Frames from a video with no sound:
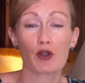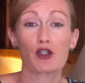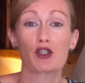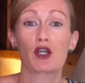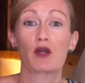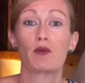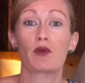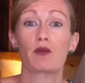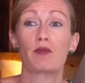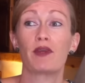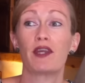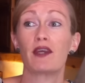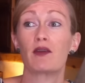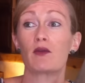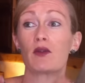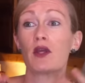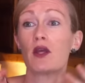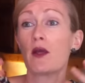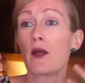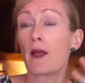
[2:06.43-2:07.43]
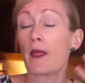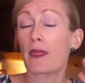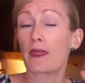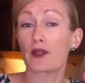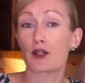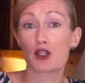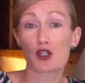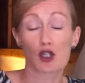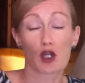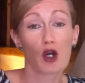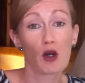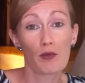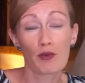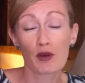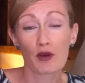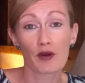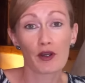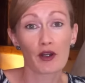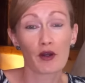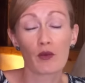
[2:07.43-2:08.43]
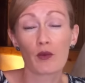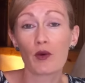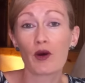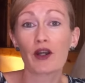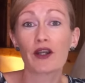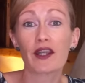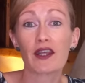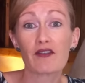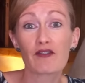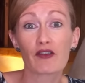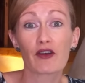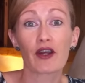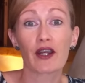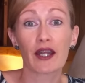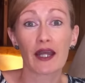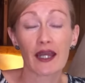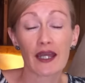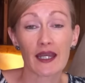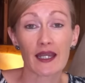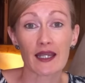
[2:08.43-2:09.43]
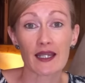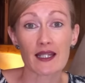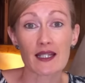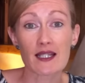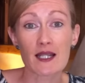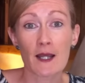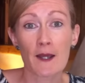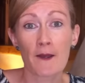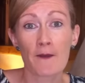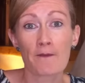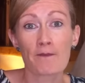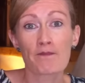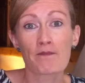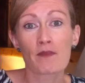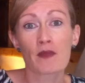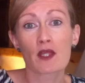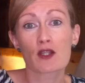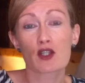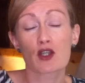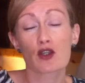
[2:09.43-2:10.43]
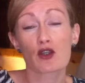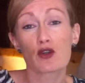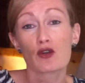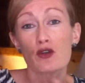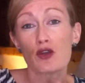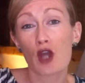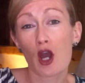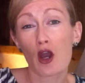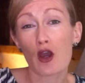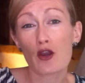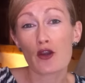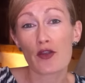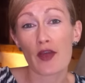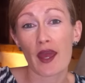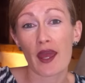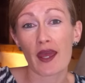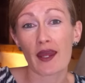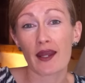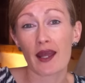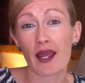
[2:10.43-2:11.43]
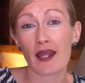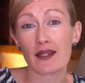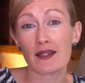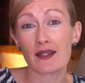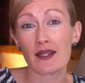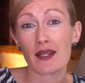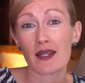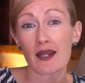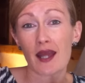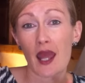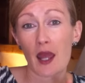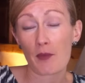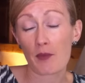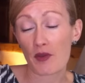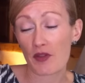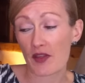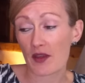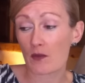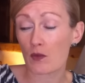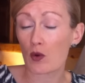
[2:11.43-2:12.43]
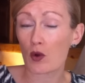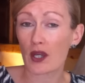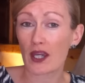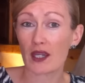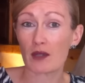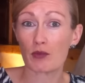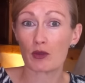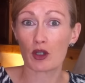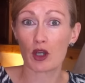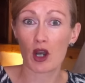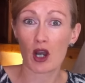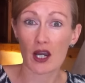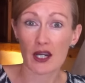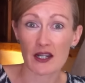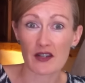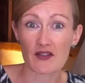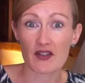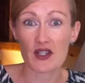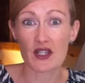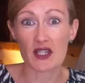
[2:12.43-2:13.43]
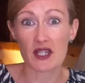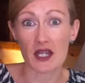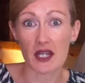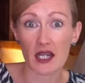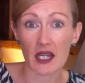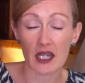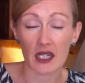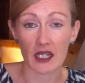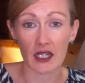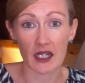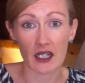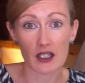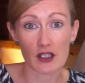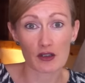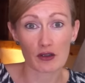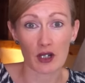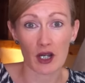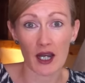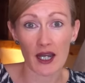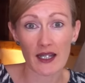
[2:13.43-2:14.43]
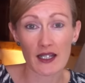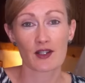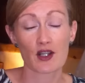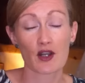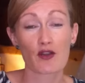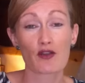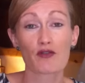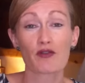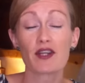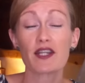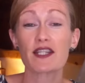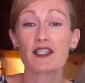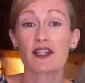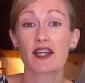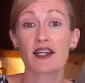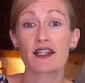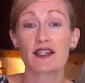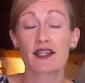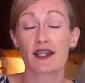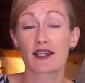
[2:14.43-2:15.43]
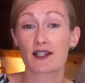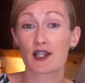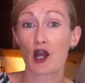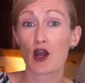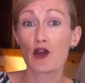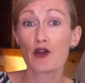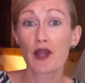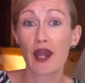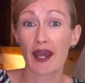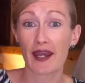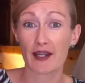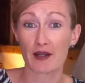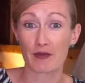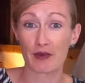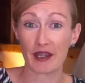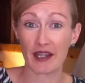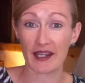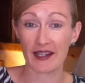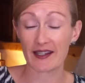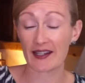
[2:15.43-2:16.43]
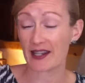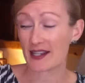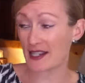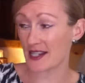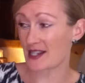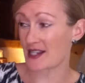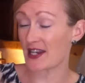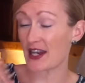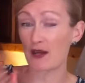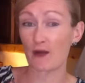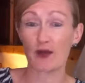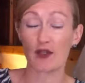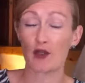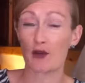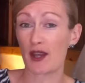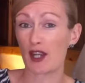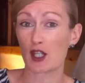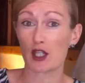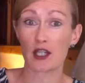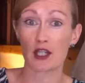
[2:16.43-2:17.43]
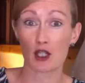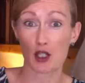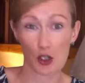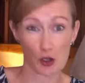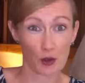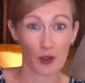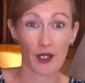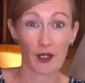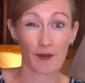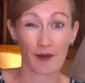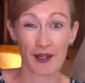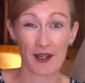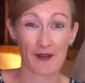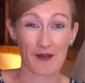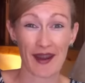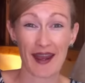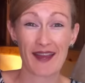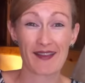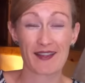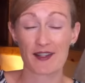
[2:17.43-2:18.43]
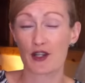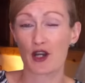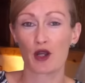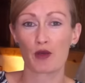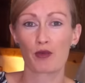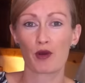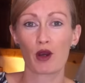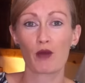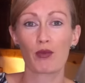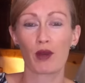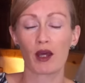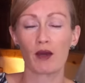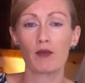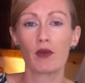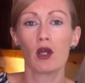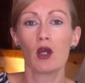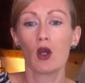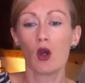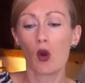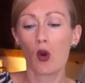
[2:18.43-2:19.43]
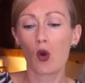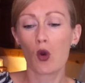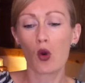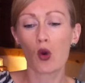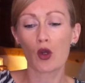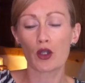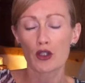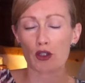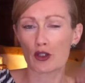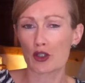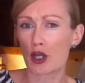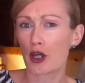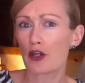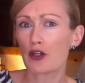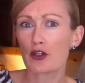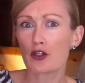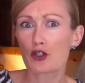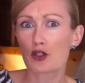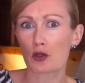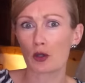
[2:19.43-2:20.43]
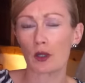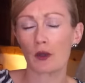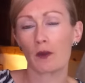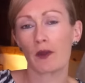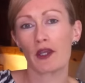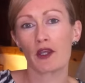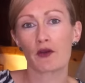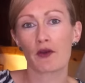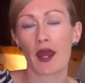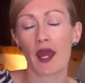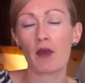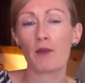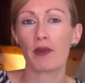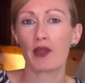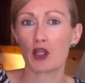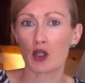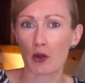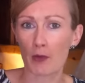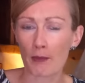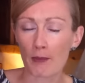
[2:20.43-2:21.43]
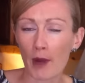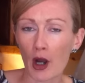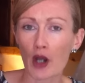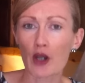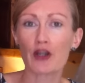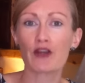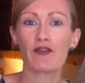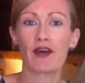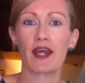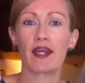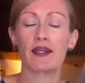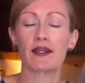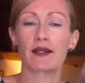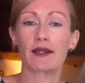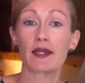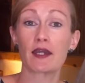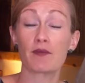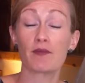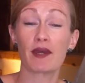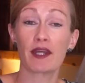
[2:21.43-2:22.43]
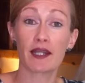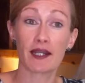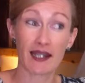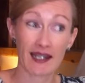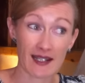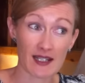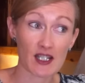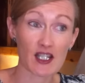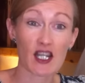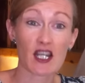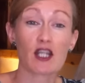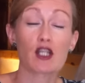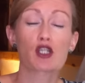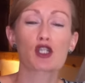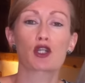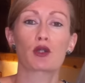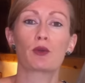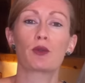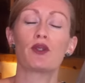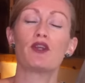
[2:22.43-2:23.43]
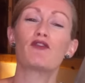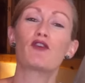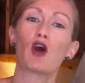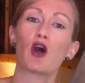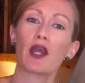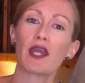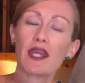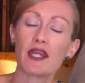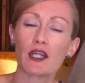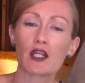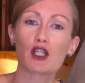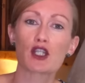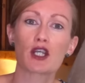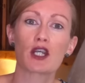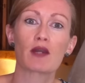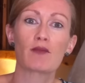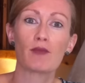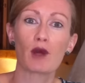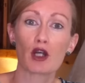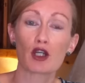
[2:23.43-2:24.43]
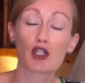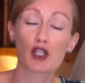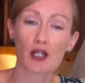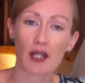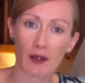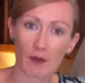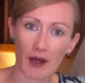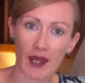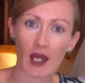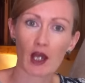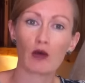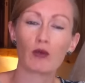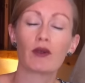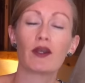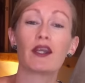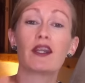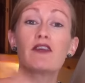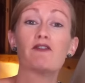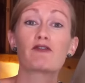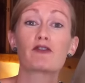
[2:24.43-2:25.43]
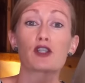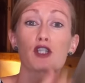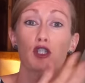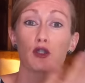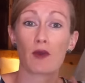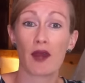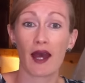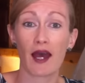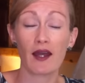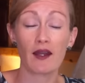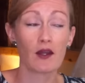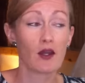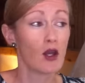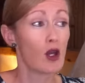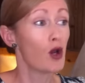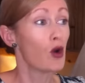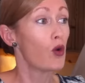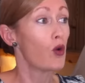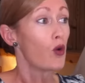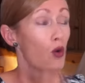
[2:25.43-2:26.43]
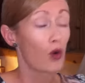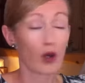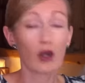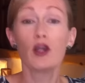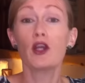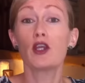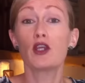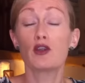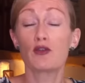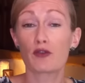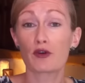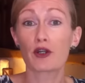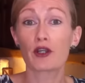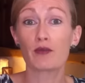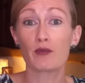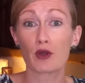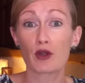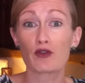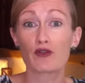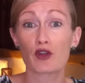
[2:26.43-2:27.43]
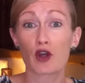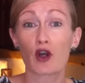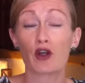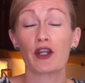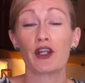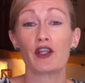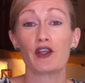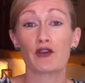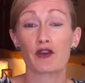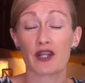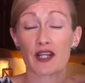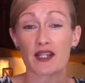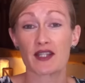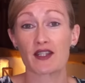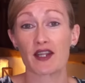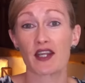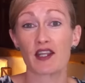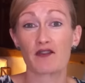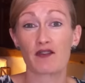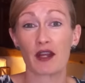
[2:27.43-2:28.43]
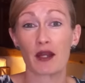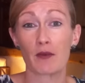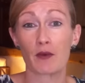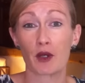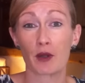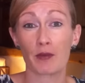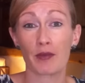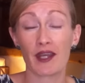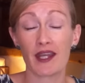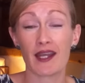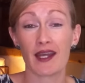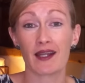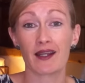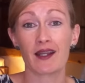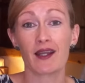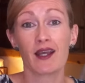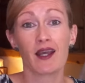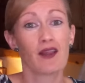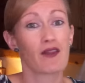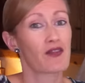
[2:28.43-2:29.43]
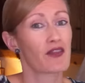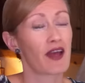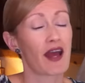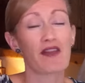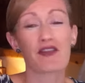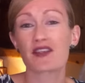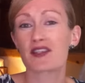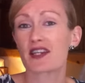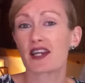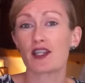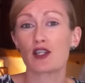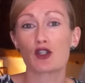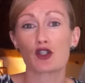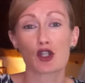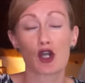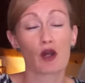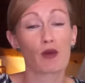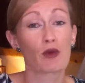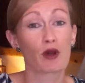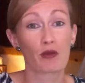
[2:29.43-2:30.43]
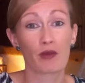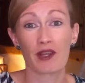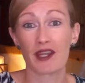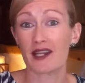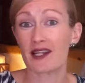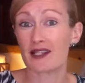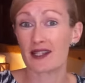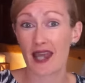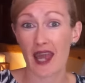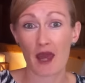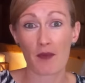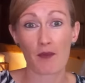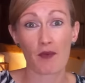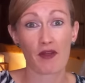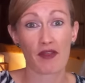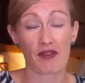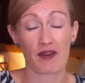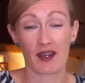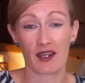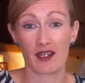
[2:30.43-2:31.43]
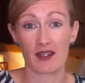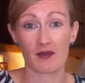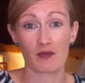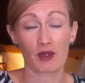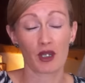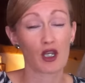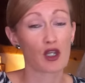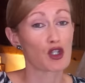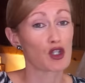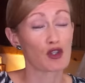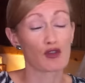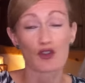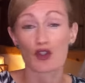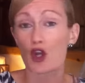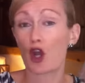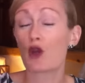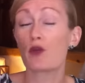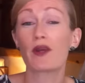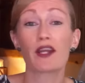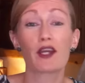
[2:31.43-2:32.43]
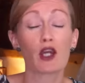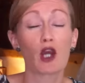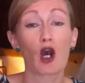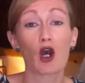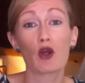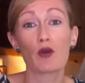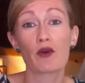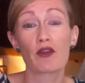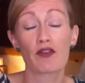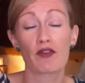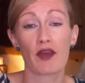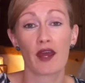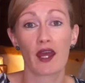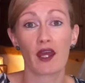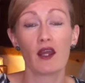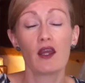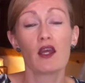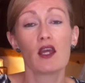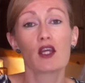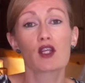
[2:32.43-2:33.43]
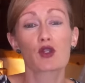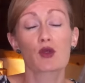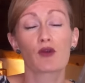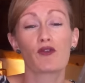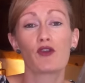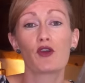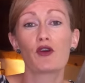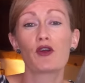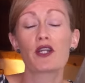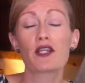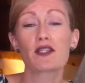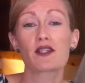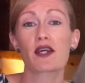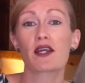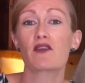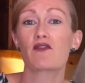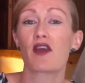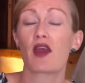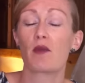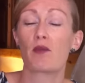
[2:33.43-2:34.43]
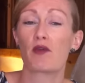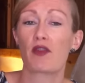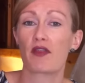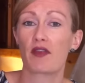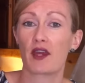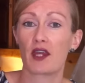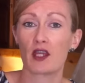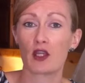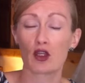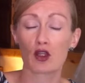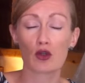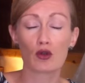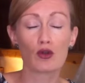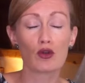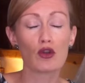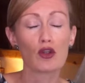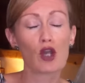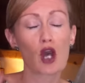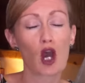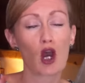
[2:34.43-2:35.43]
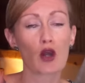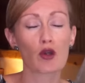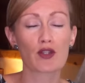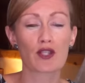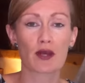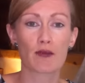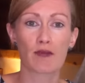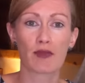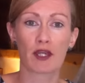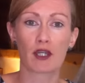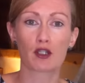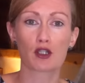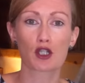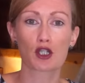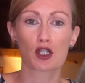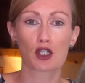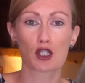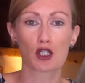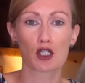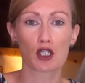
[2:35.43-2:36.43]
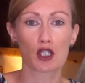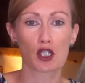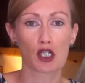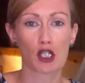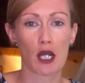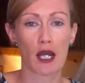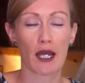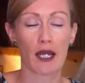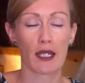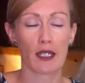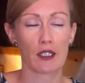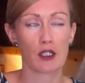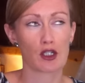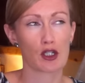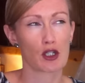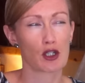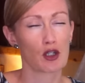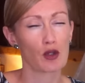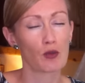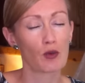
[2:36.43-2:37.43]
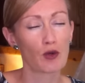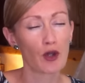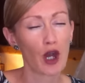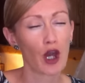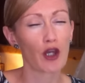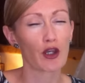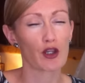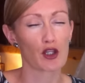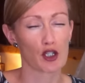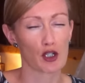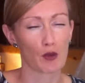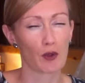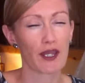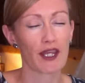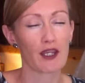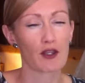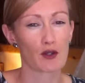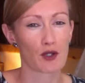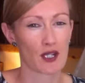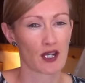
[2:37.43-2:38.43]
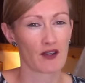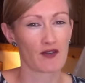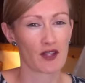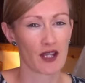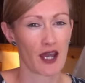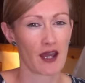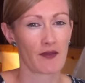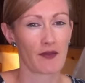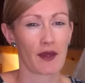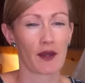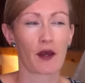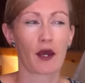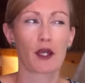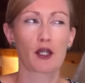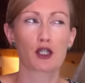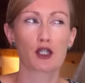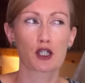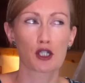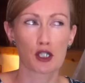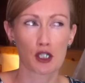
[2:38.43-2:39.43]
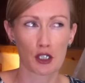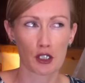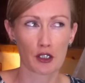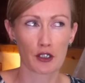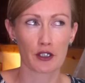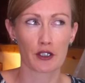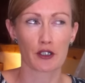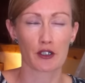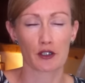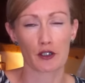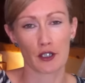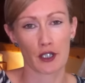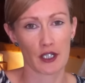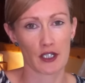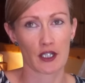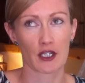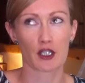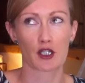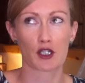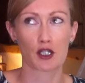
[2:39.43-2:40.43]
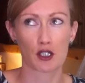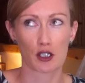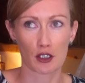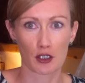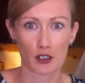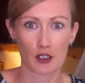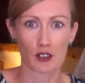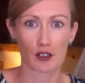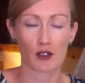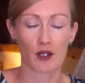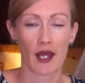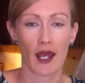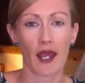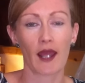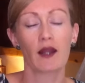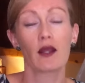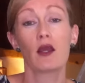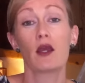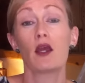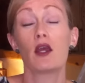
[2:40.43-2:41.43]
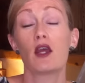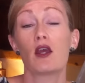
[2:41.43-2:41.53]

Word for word: or you don't want to be in the job you're in, or whatever it is so you know that, and yet apathy will keep you kind of sitting in it, right? So, three states that it's okay to be in is a state where you actually enjoy where you're at, there's no problem, or you don't enjoy where you're at, but you're motivated and committed and intentional, and you've got energy and emotion that will help leverage you out, or you've already moved on and you're in a state you really want to be in. The other state you don't want to be in is apathy because you have nowhere to go with that. So if you're in a state of apathy, you know something should change. You will know because you'll hear yourself saying that I should do this, I should do that.